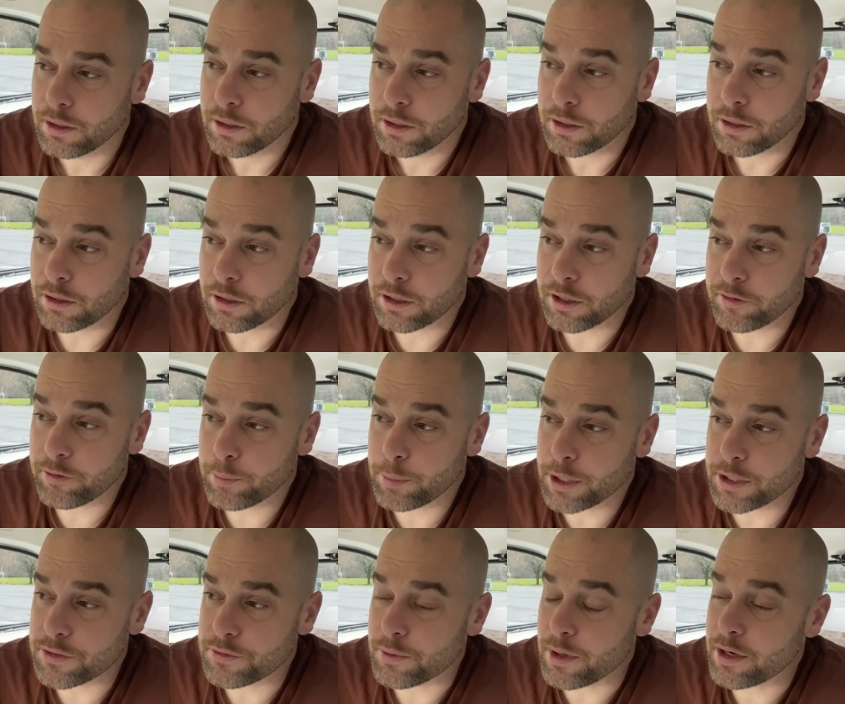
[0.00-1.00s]
Not
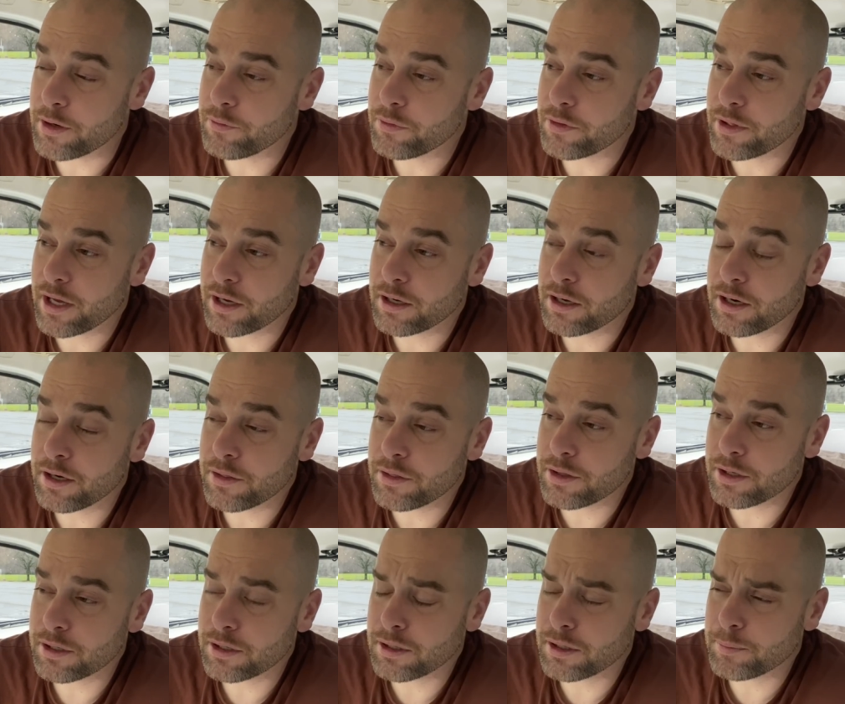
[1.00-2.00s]
everybody's ready for that kind of
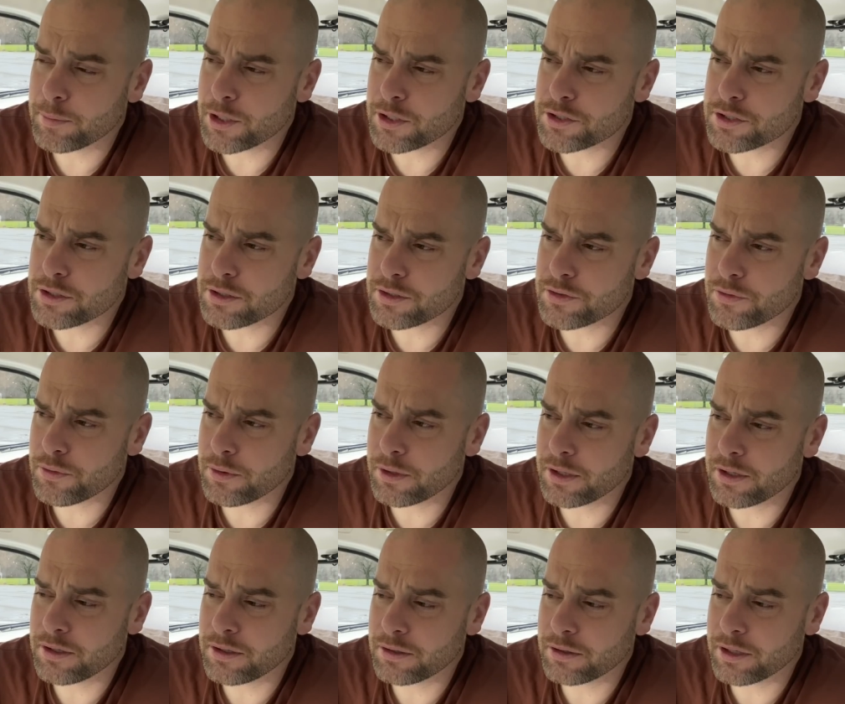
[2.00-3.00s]
thing, and I'm not sure it's
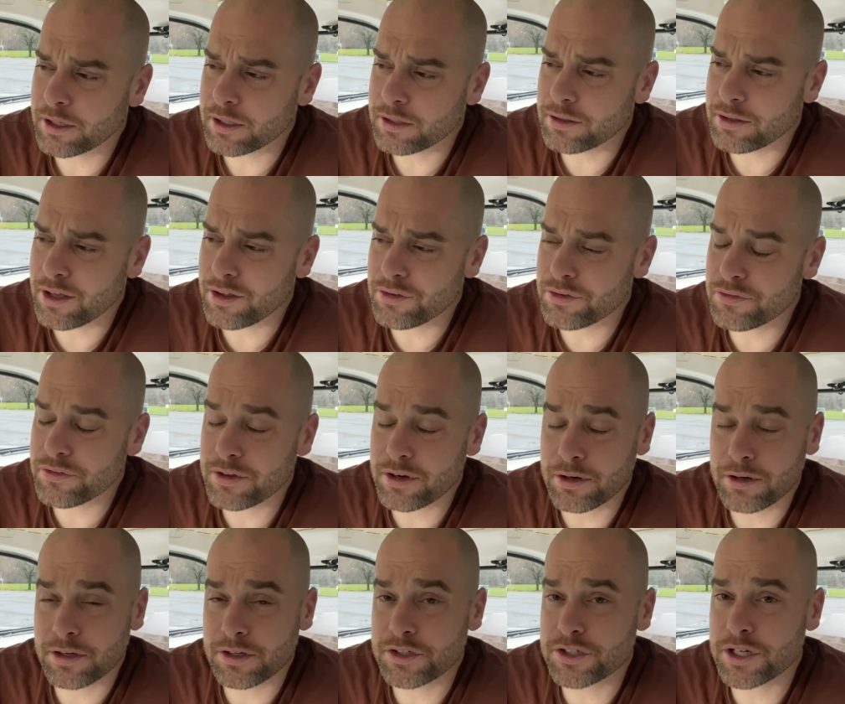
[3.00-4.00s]
really like
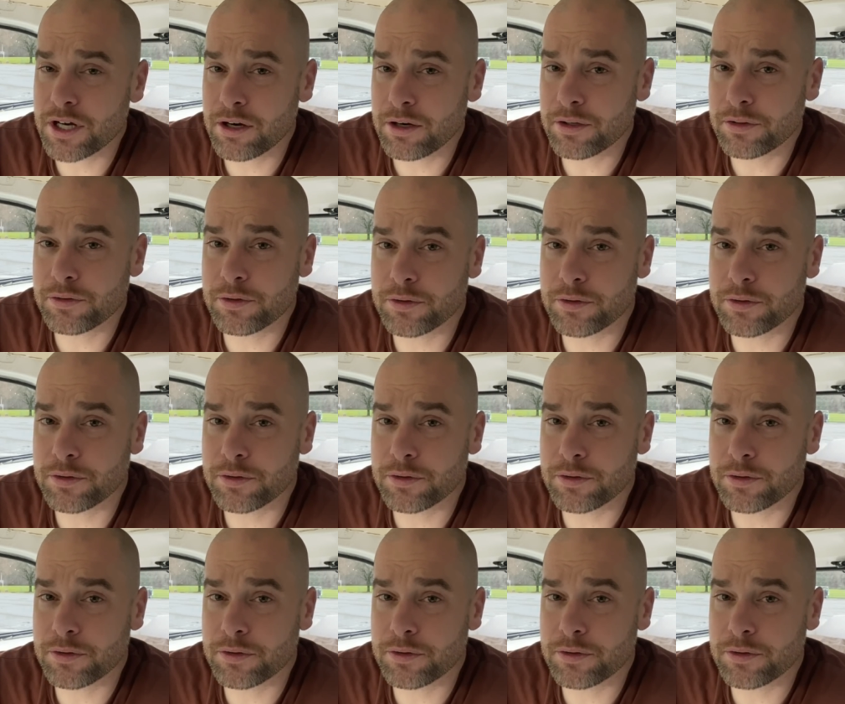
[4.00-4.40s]
necessary to share it.